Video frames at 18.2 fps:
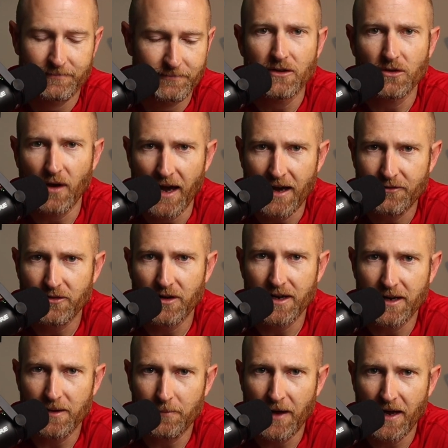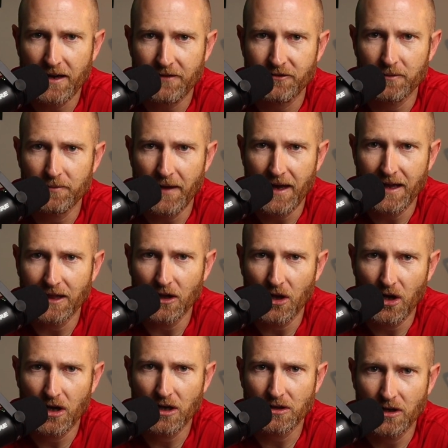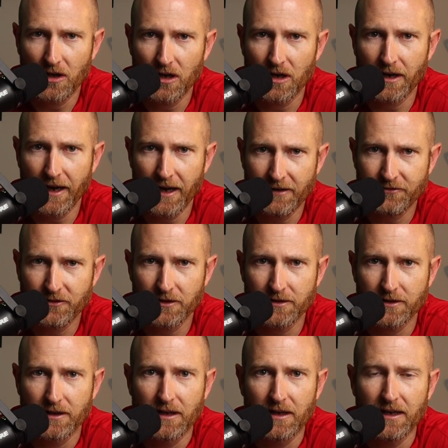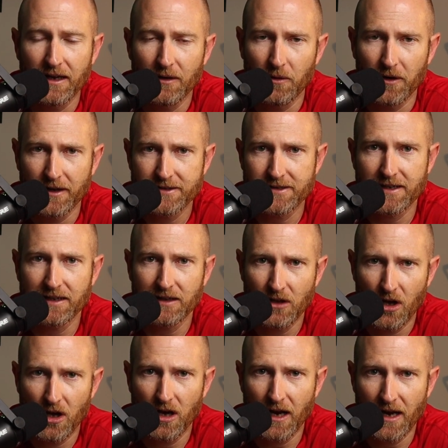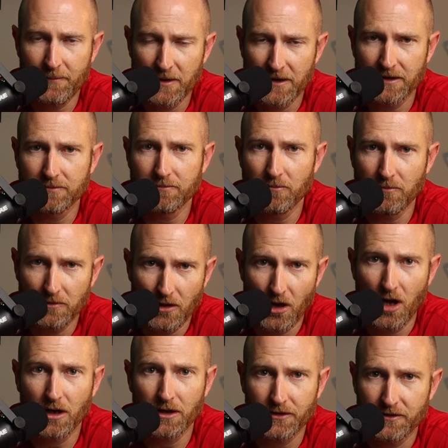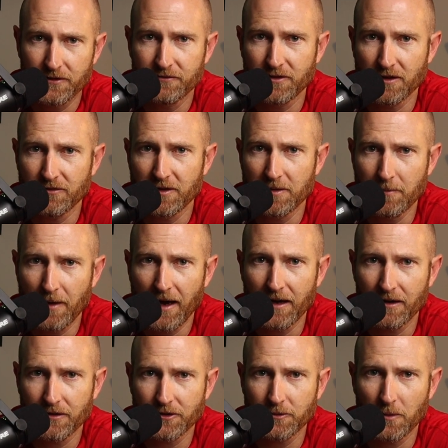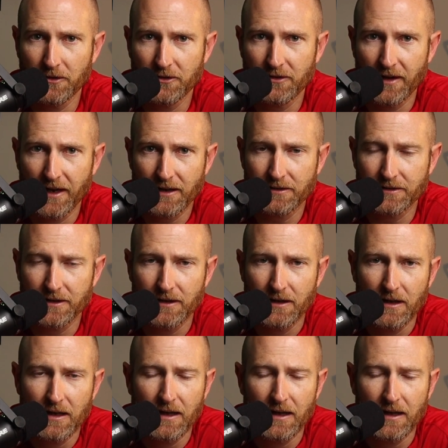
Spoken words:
So after I get back from that long effort, and when I say long, I mean longer than 50 miles, most likely,